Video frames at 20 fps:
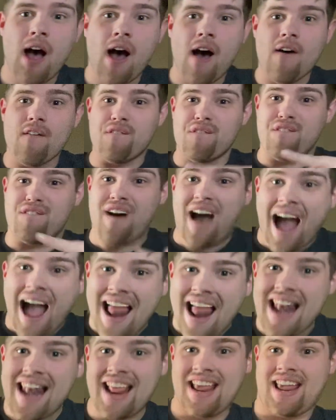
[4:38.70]

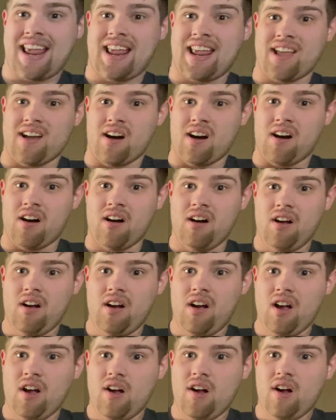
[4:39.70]
Valley!
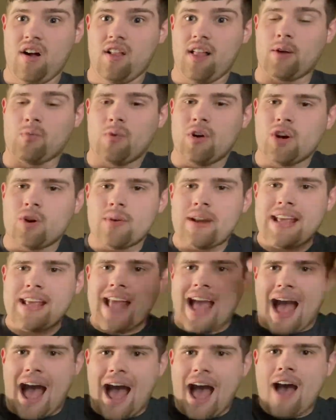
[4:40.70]
Like, we already
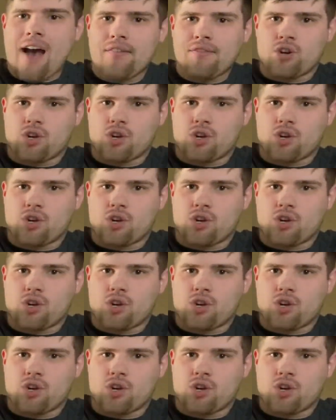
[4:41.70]
have